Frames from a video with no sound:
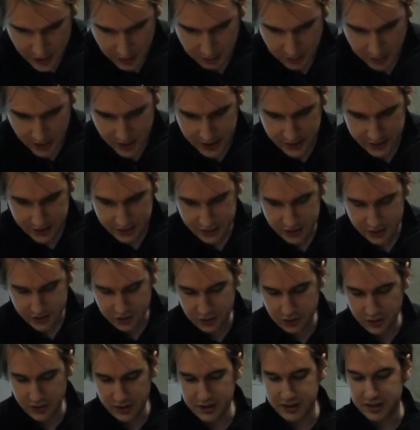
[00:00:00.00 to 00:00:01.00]
But the
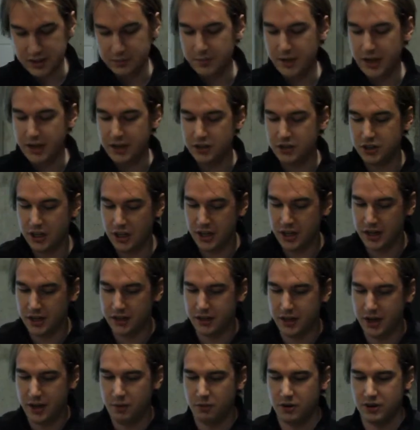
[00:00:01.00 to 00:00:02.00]
students in
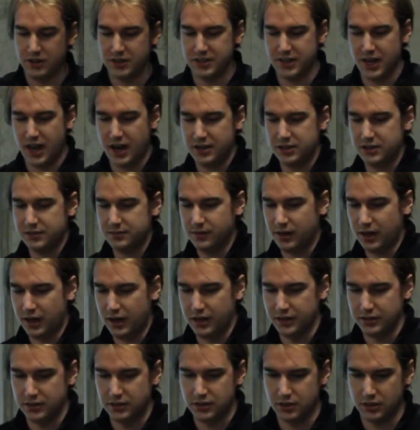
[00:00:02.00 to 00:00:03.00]
Beijing, they weren't
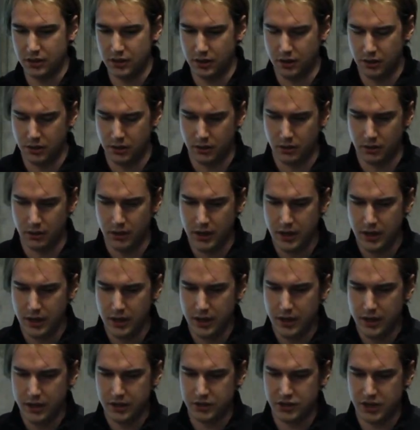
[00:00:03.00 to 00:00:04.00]
satisfied, so
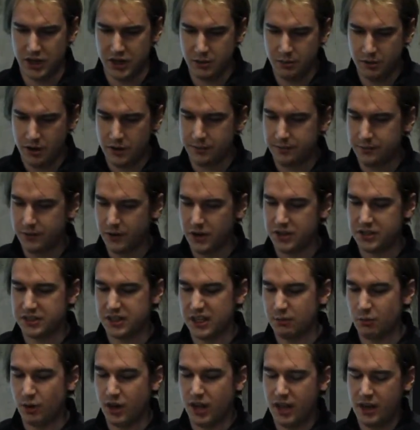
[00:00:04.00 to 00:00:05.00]
January
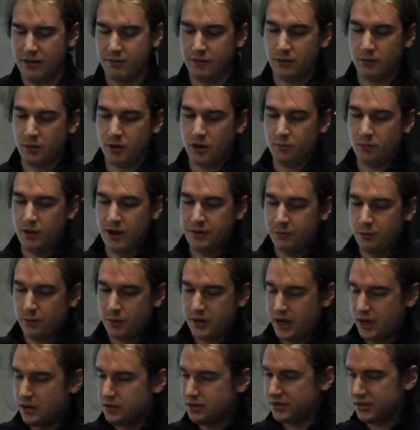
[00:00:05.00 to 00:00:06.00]
1st, while everyone,
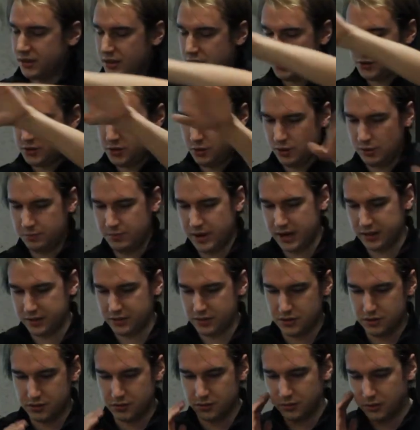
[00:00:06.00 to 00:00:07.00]
everyone else in the country went back to
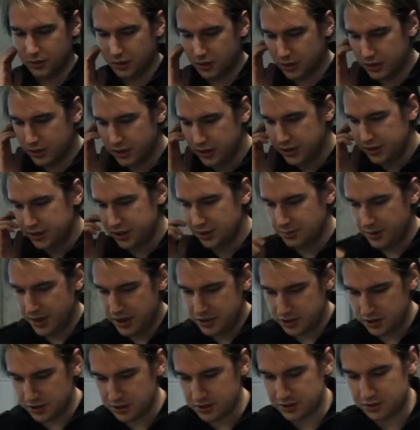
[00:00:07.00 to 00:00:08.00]
school, the
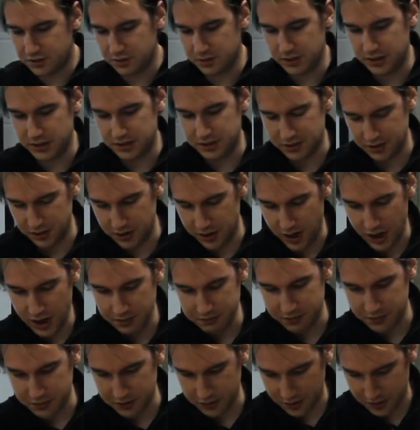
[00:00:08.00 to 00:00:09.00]
Beijing students did
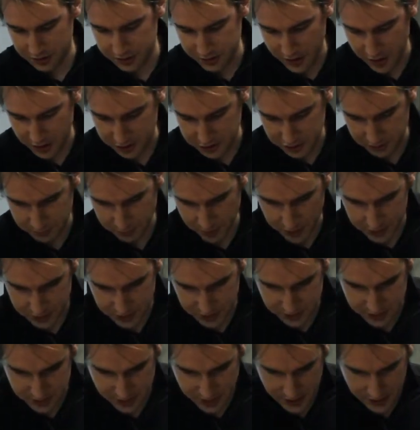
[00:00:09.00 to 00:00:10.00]
not return. They actually marched
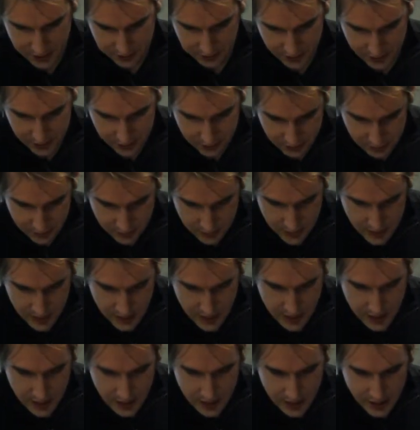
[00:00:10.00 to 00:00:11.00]
to Tiananmen.
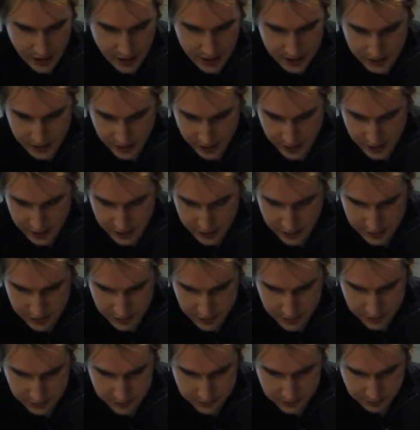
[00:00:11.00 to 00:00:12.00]
And
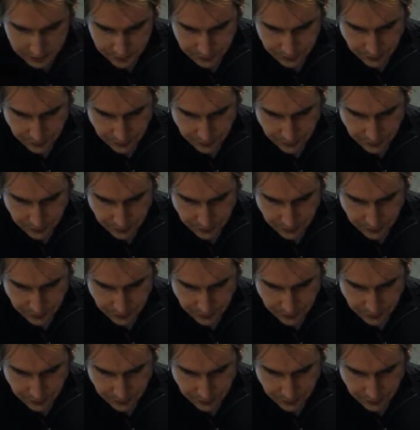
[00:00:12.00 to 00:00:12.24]
then,